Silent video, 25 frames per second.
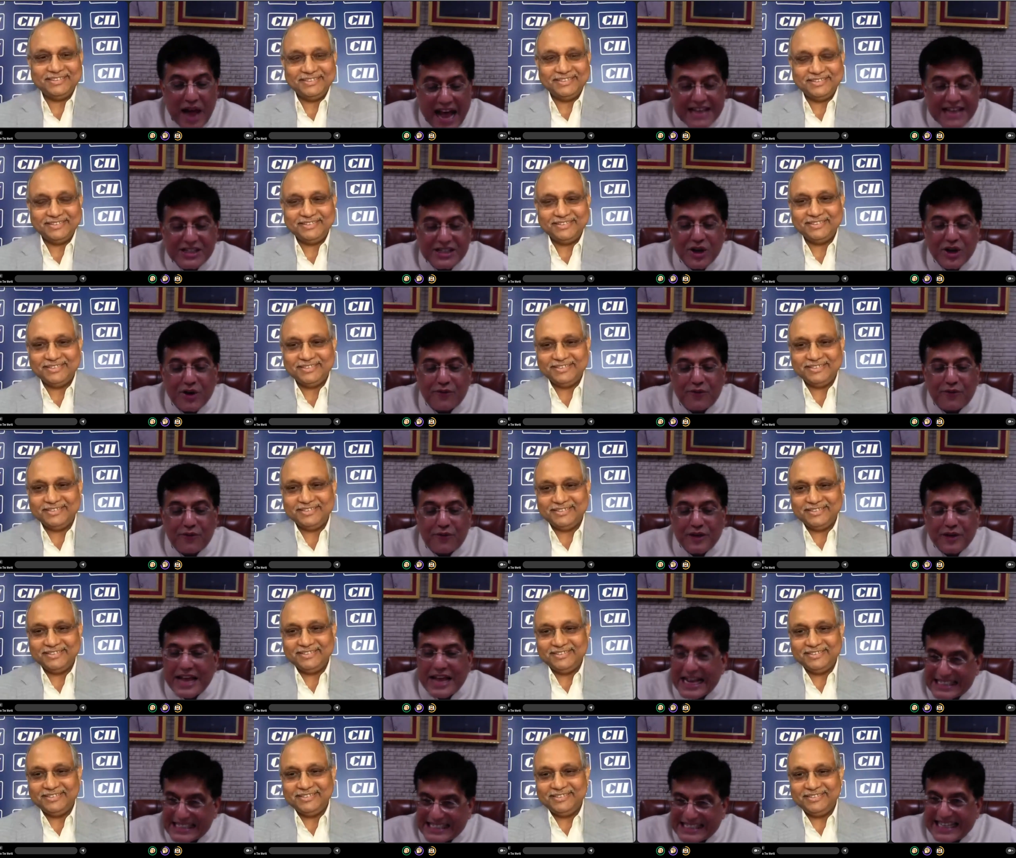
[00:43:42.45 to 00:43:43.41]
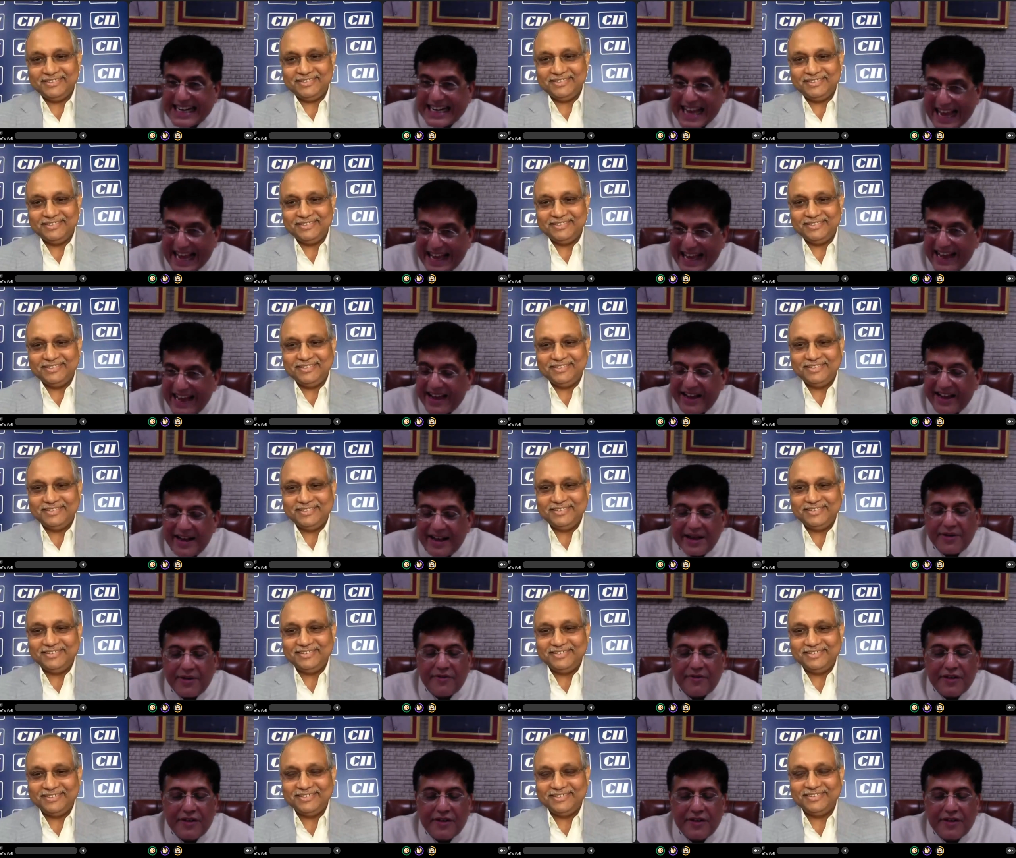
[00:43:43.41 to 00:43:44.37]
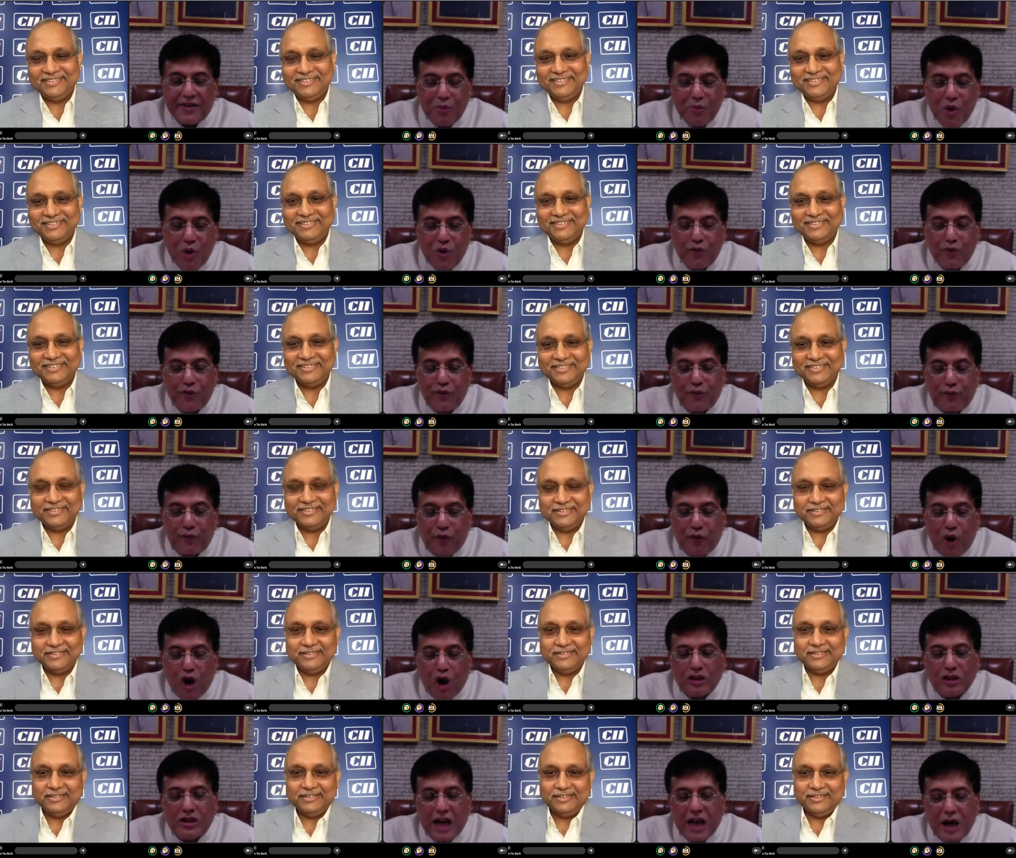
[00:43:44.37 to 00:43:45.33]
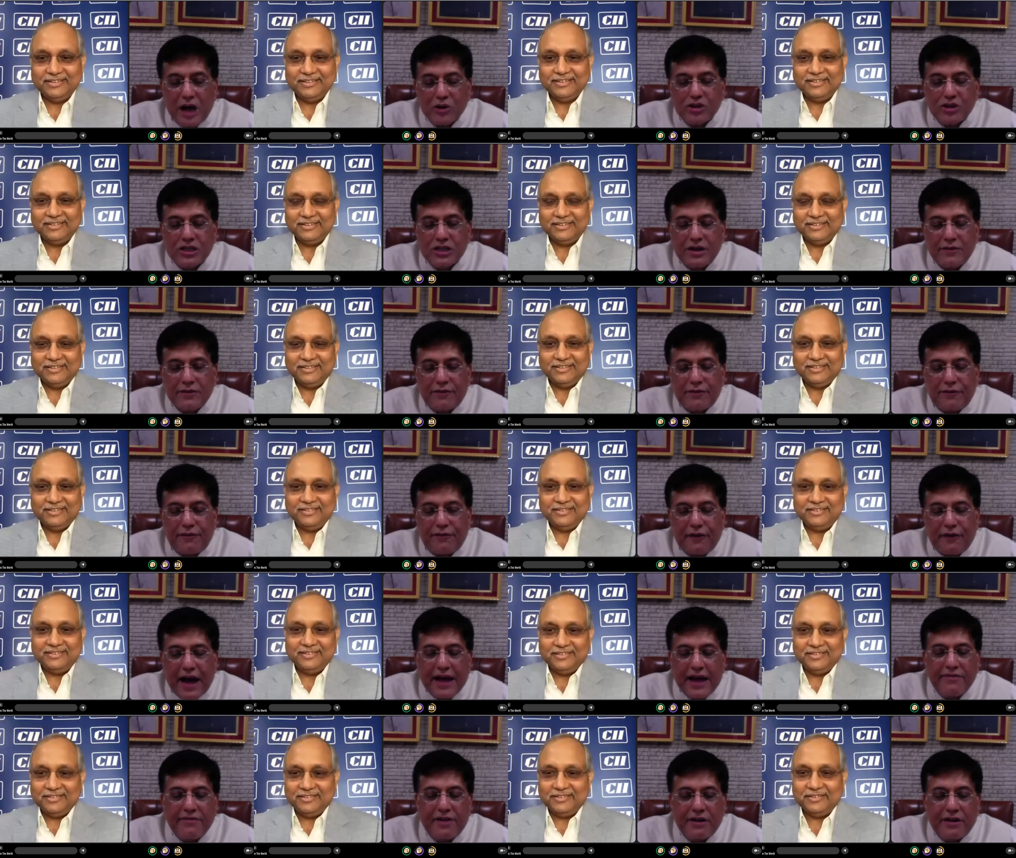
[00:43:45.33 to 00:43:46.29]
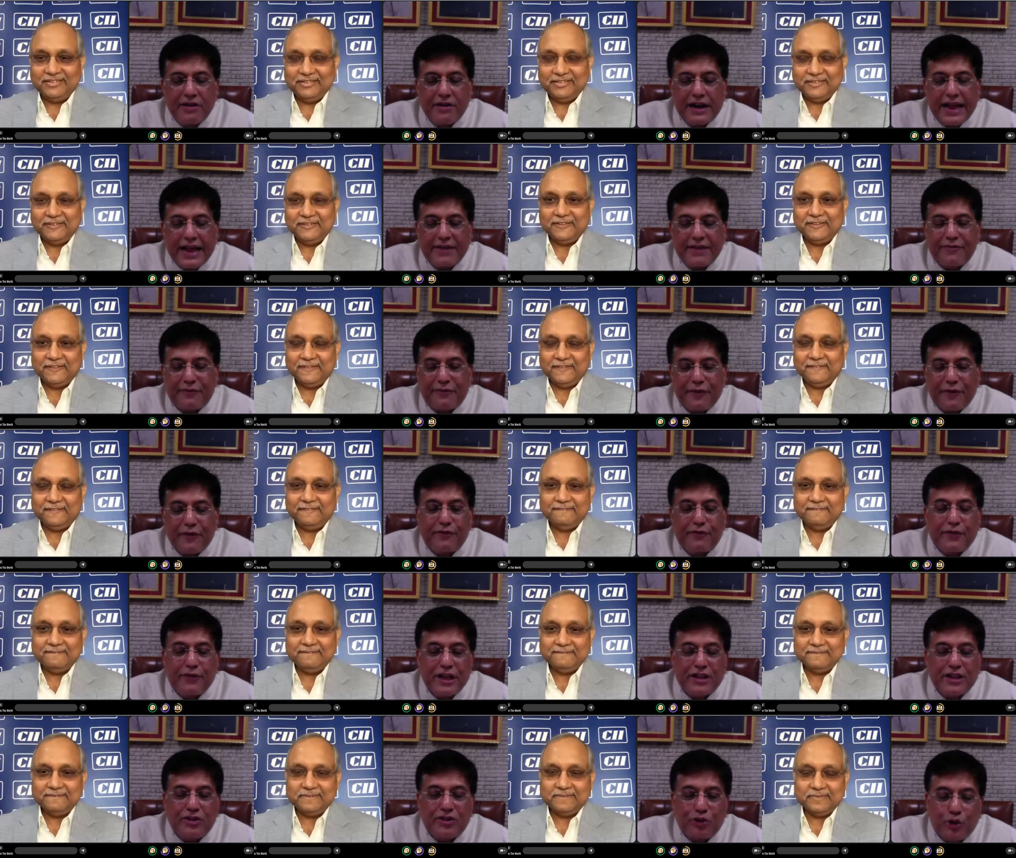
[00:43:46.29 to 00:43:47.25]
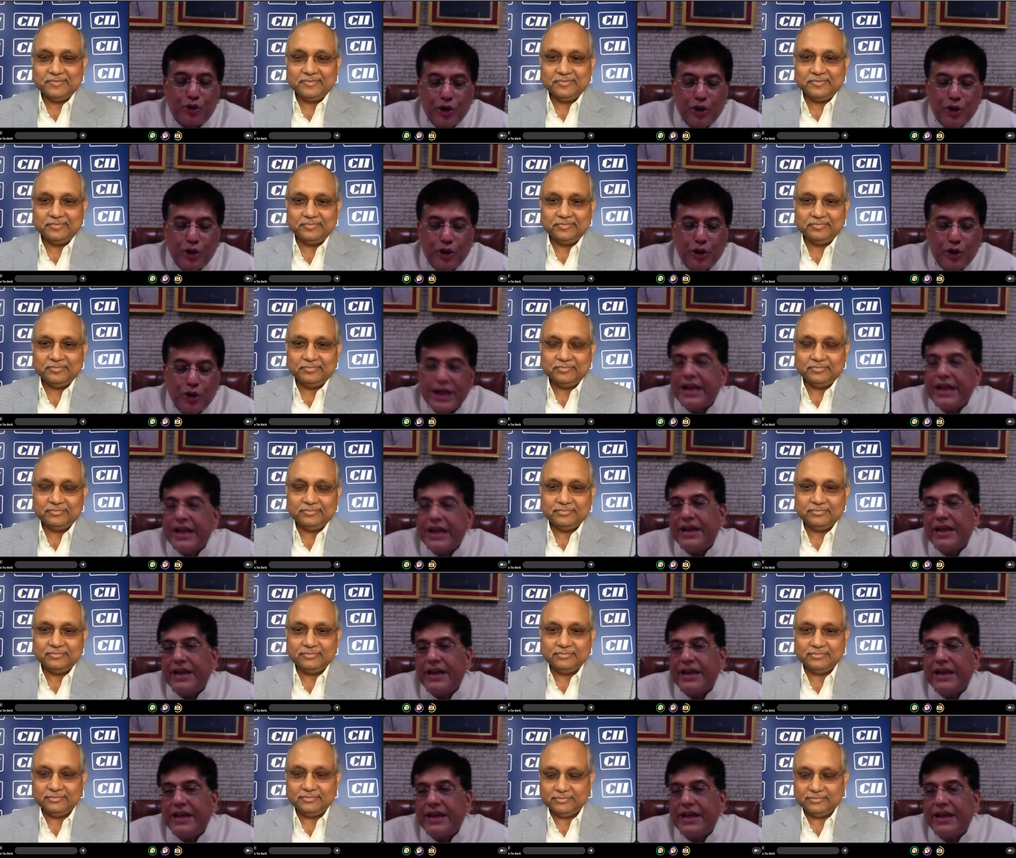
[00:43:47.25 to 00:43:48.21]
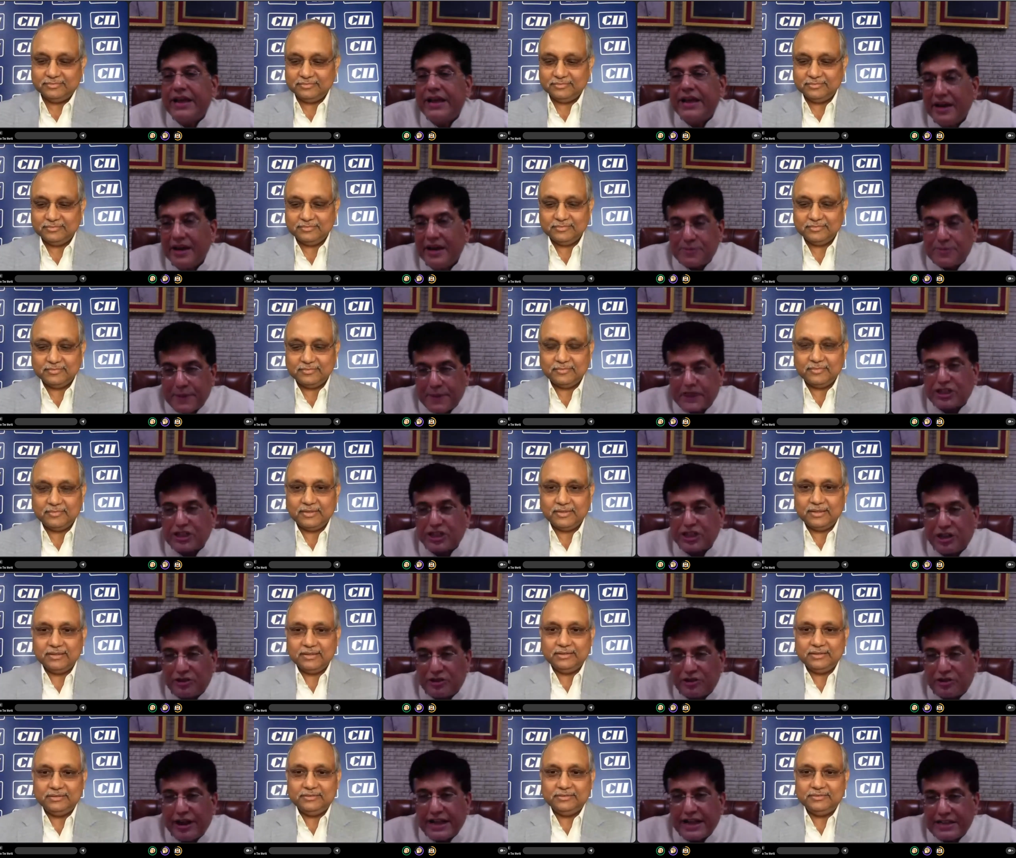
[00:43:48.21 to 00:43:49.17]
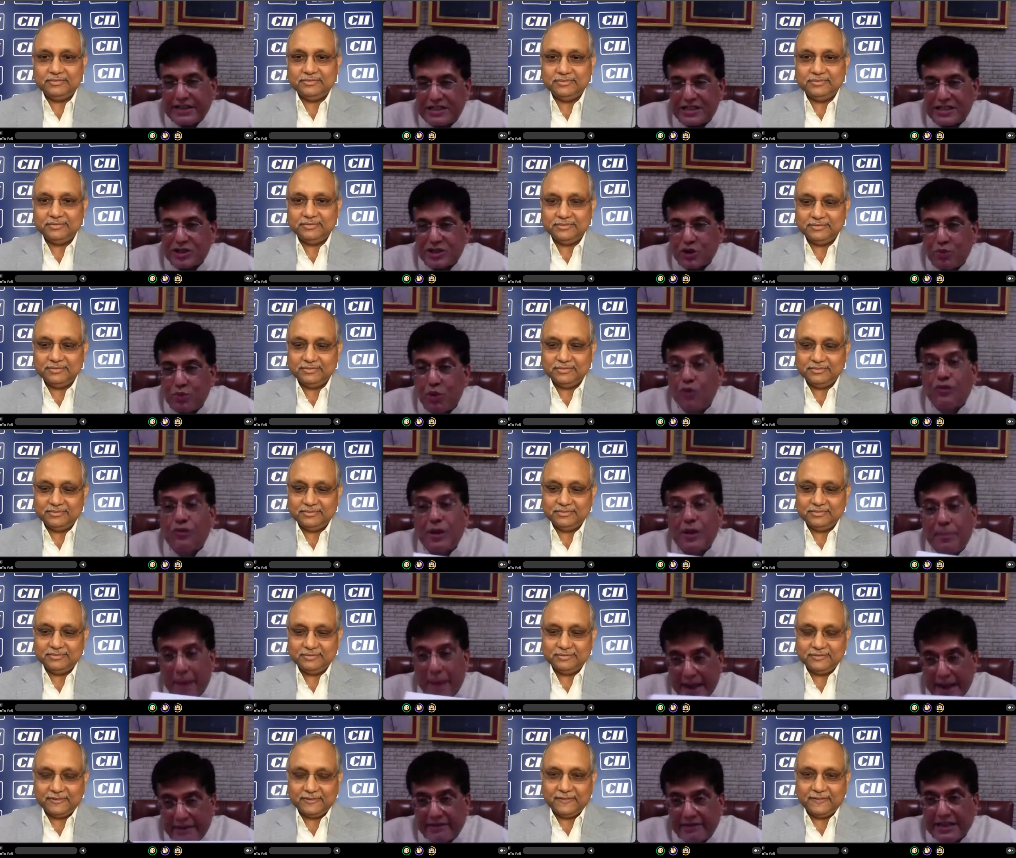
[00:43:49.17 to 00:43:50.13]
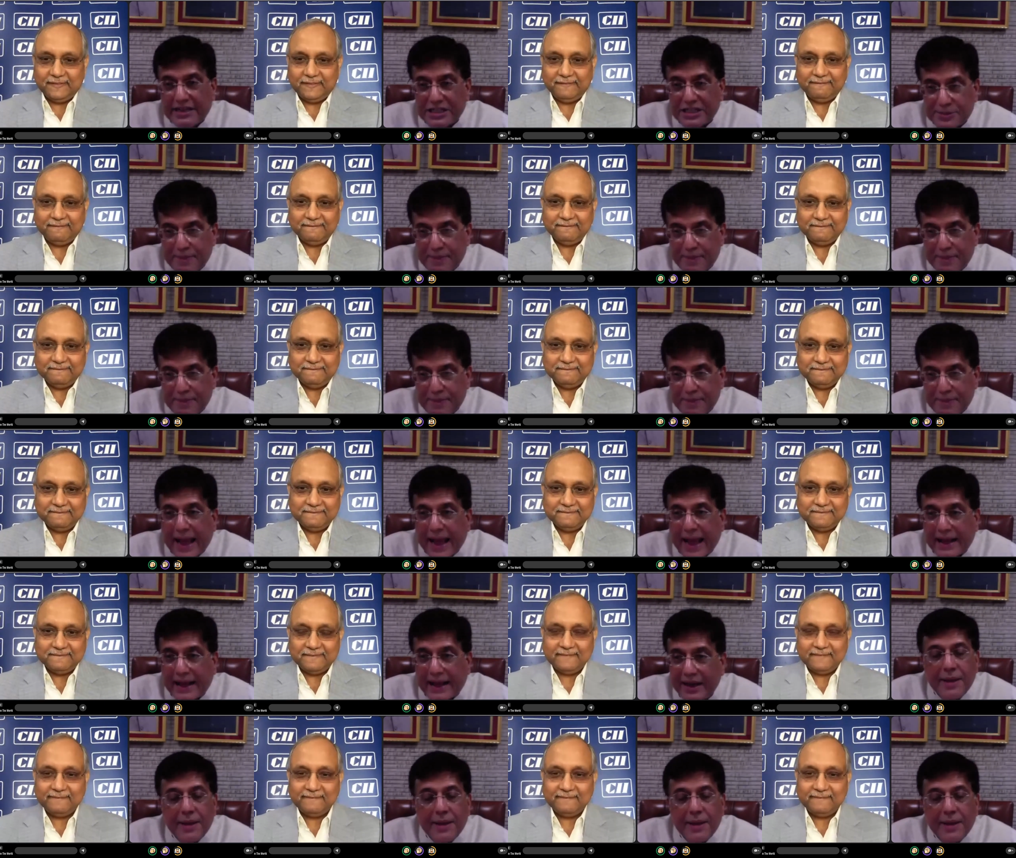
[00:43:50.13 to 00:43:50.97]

Speaker 1: As of yesterday, we have moved 4,553 Shramik special trains to move the migrants back.